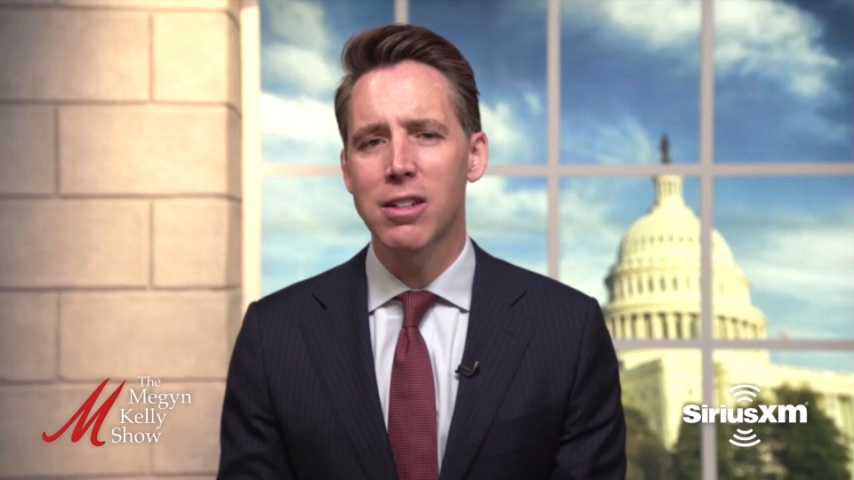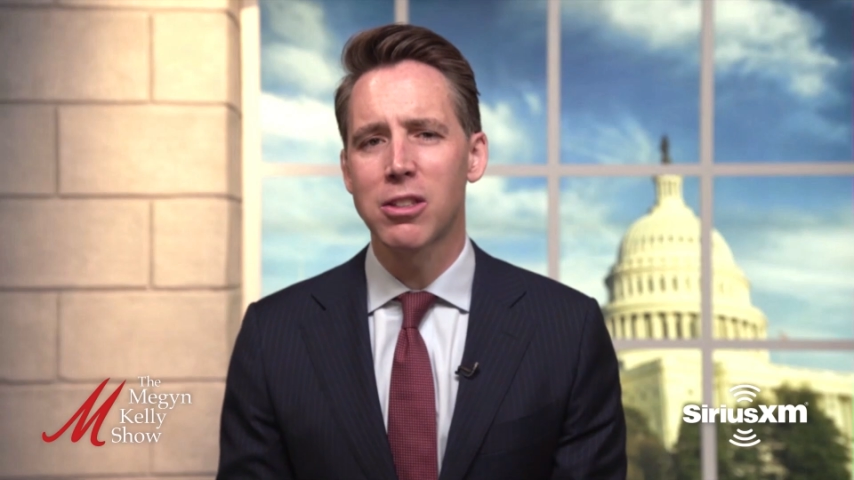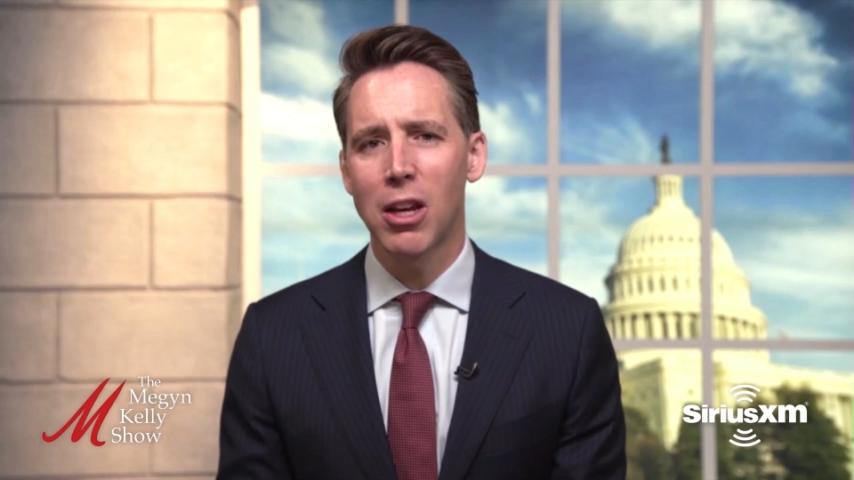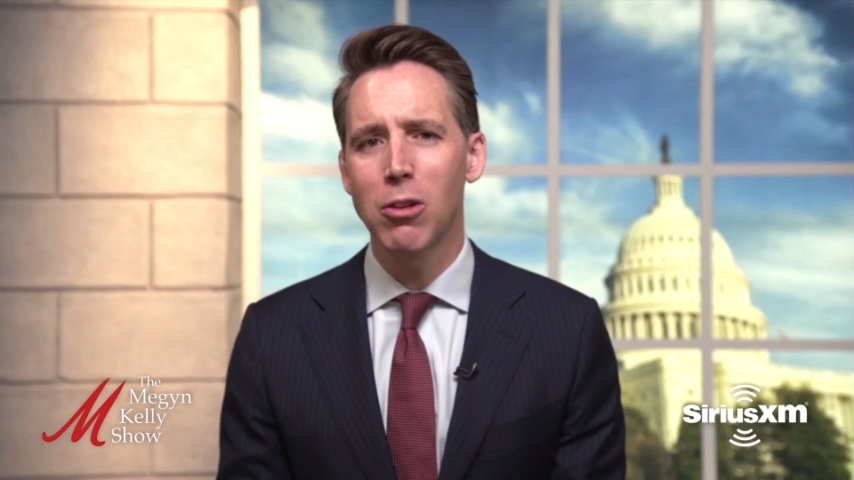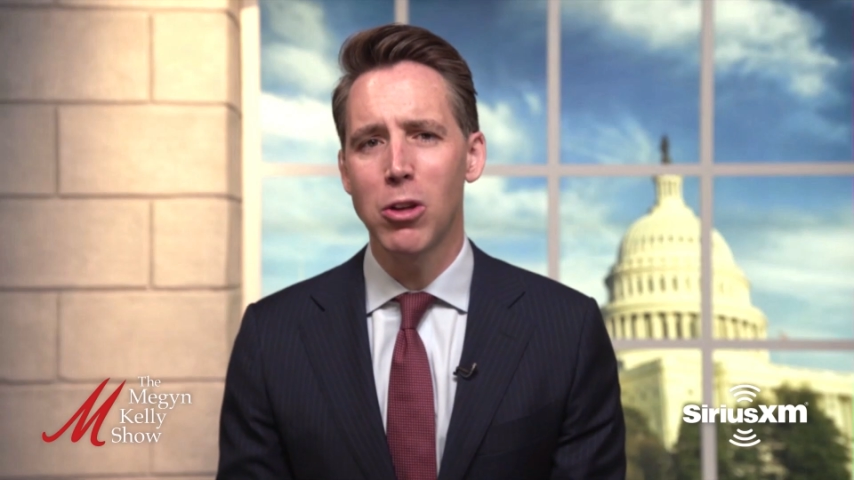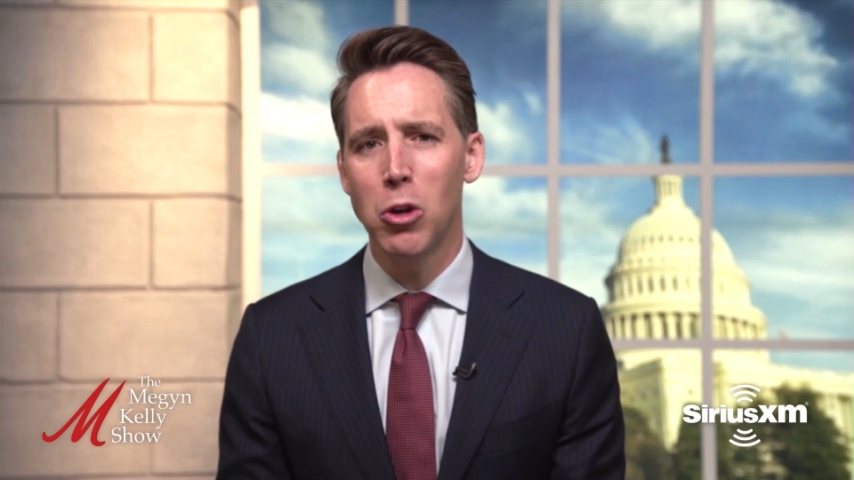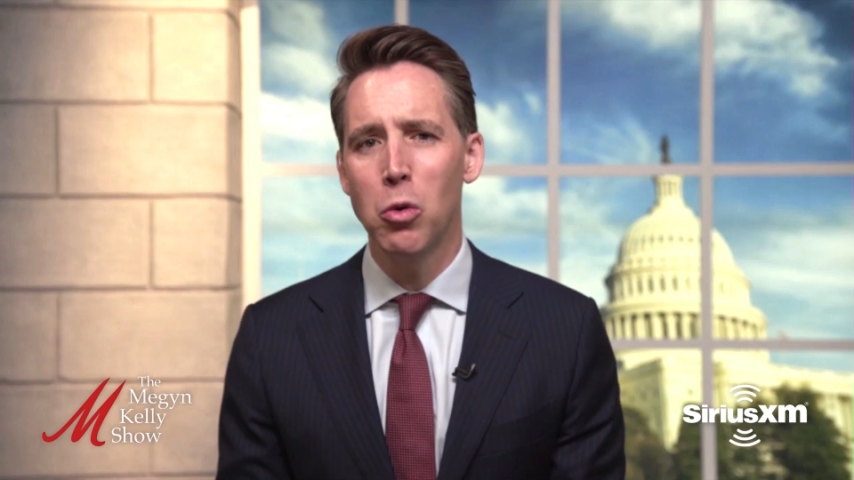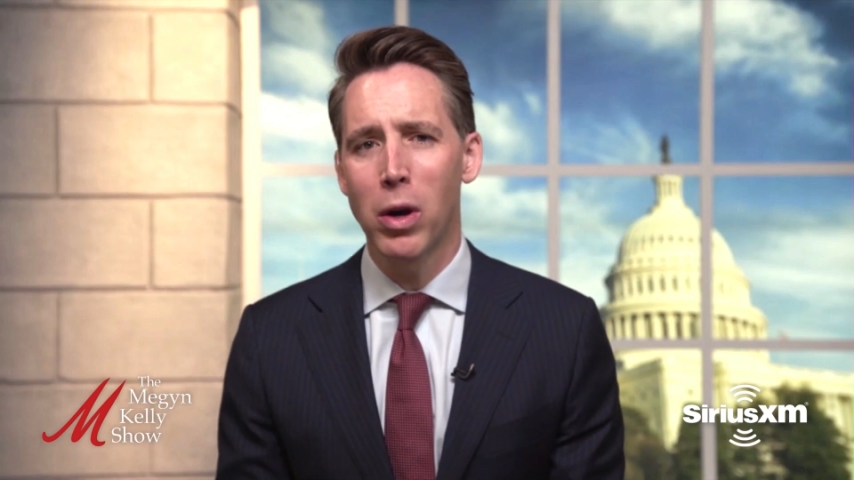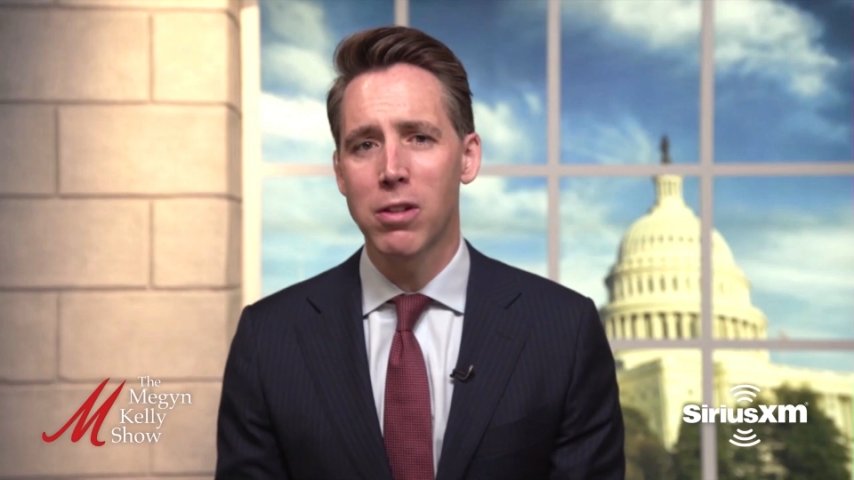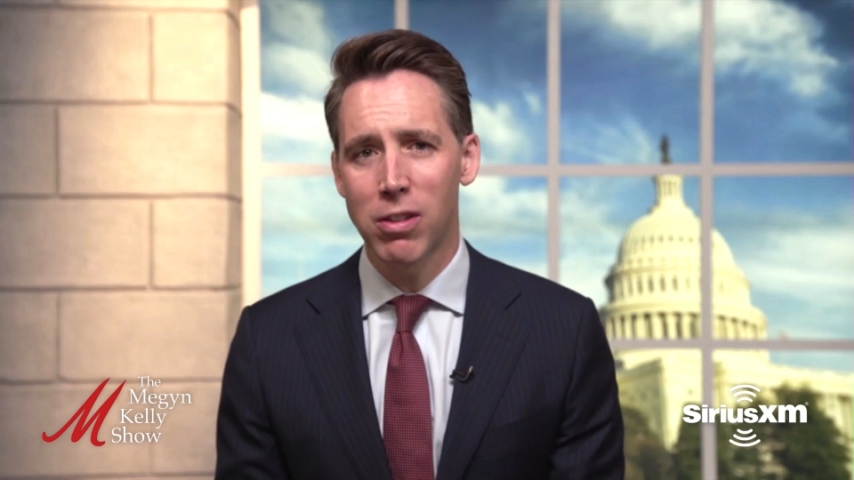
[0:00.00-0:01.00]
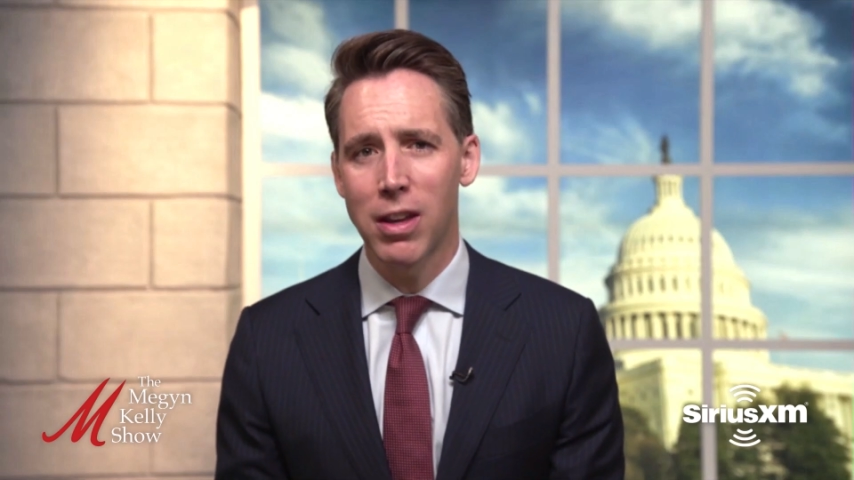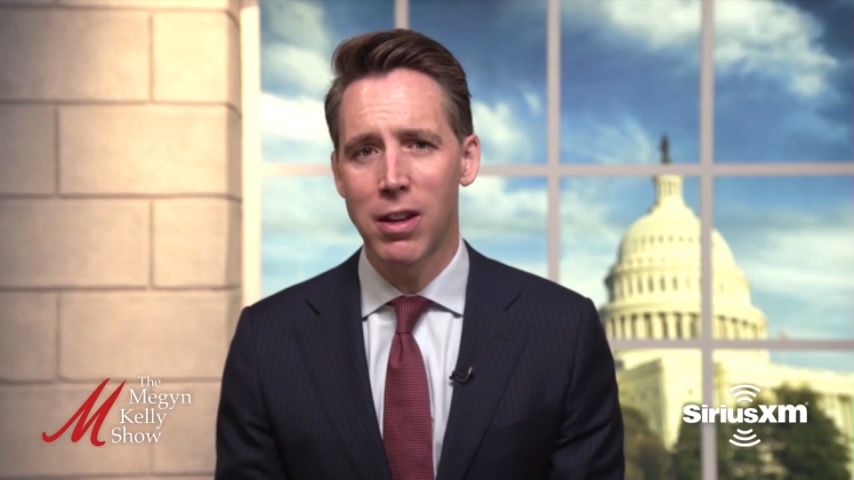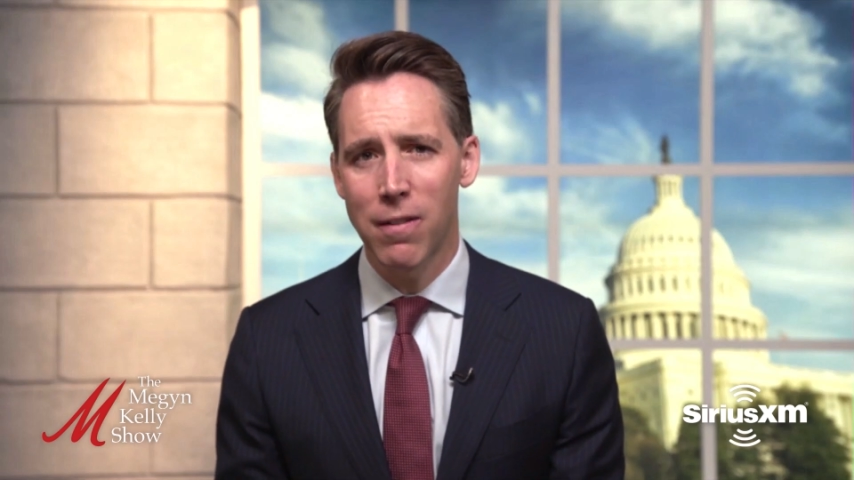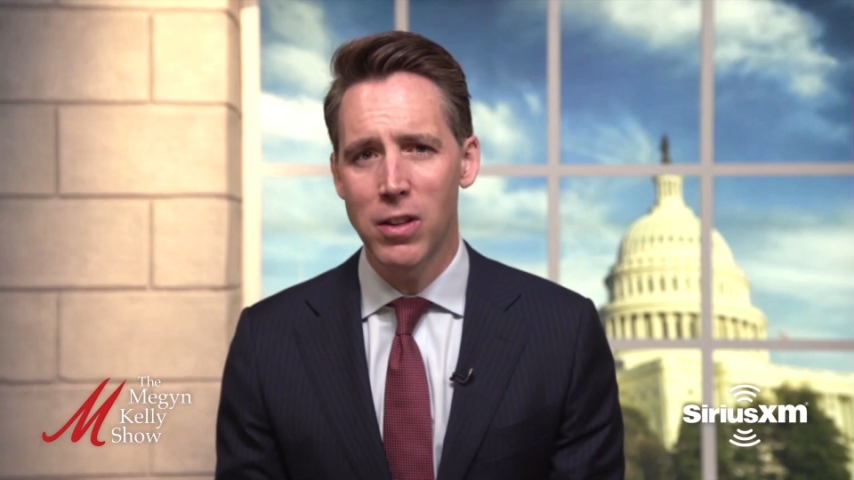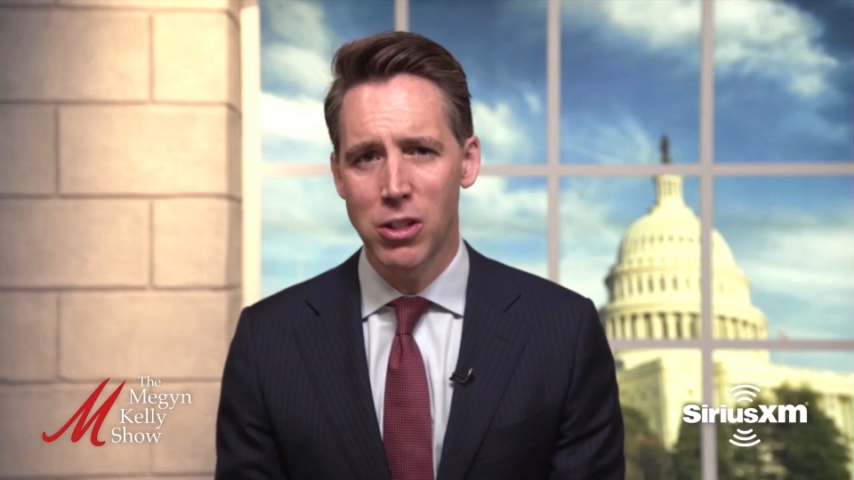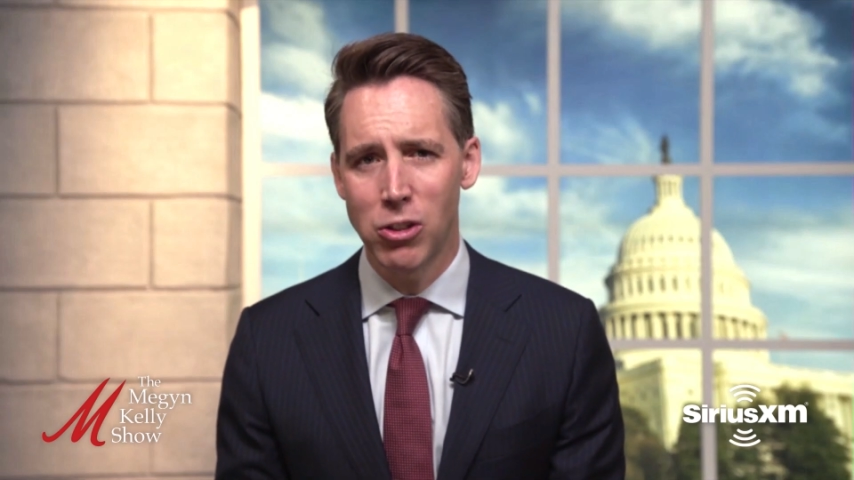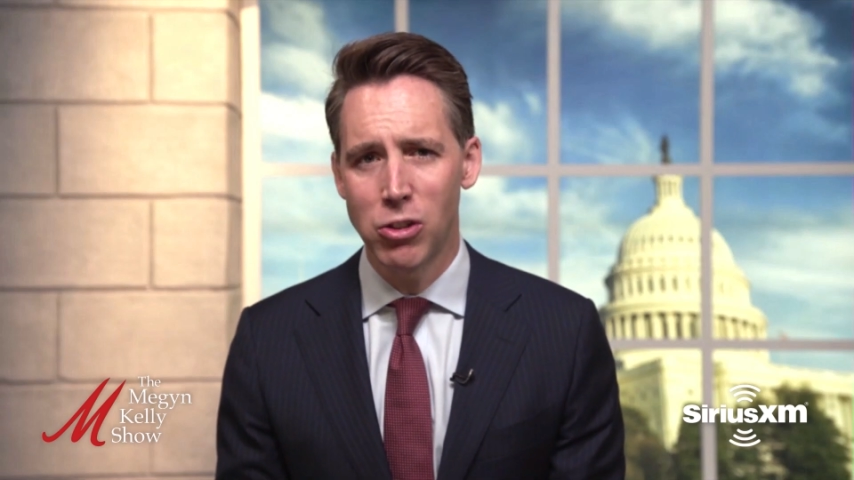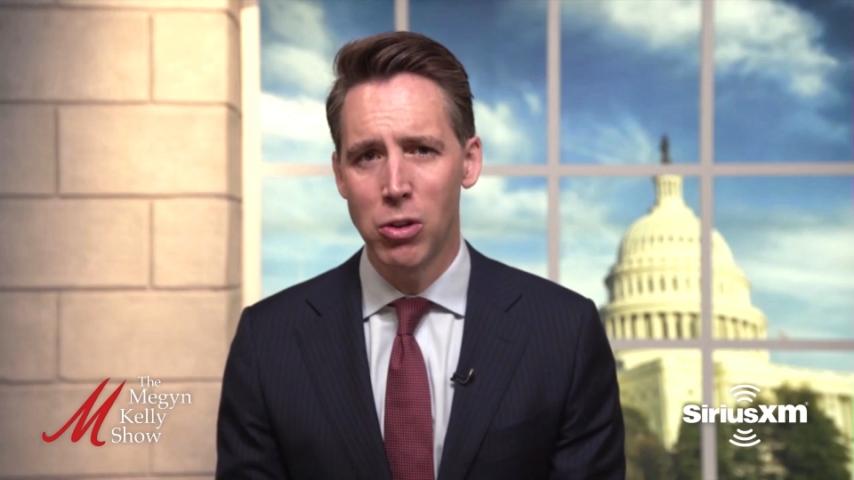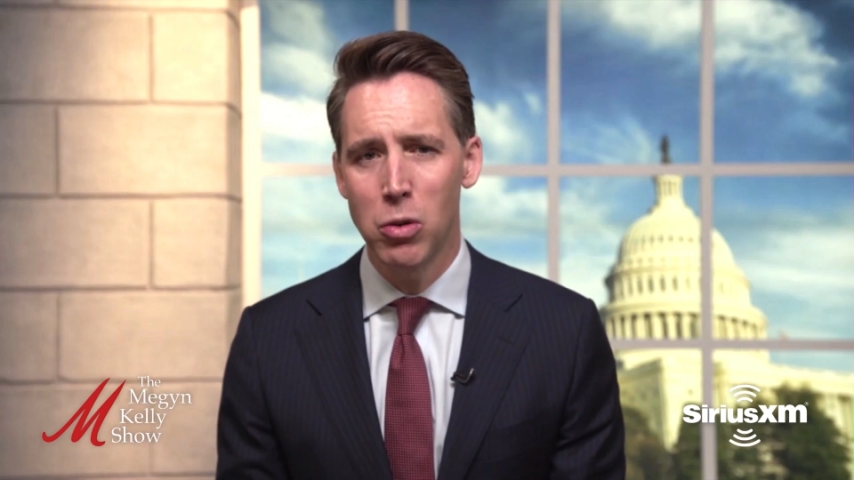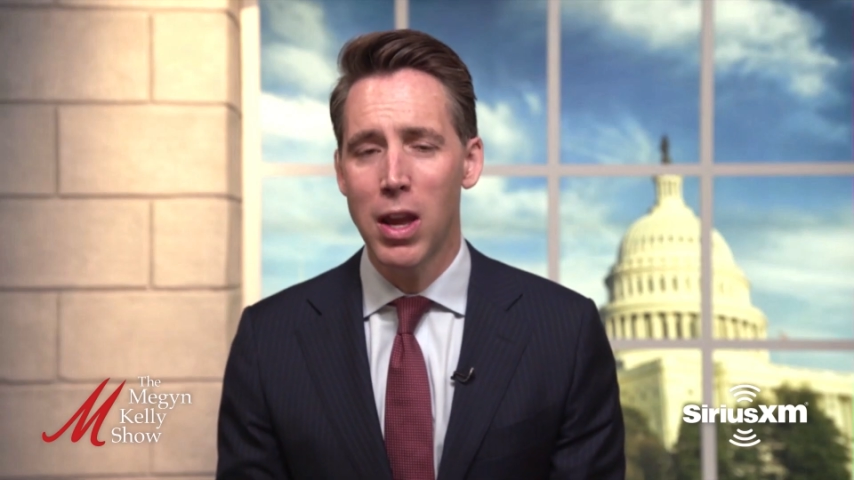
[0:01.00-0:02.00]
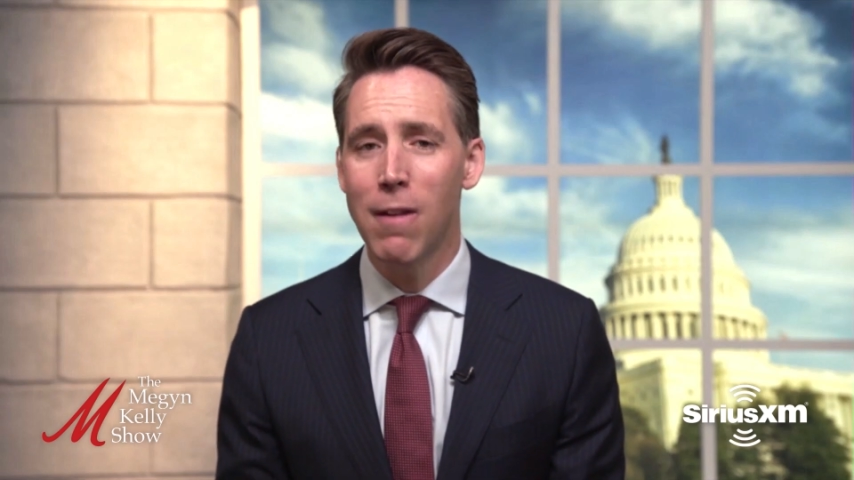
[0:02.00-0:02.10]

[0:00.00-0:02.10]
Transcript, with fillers: us tell you what to think on this issue.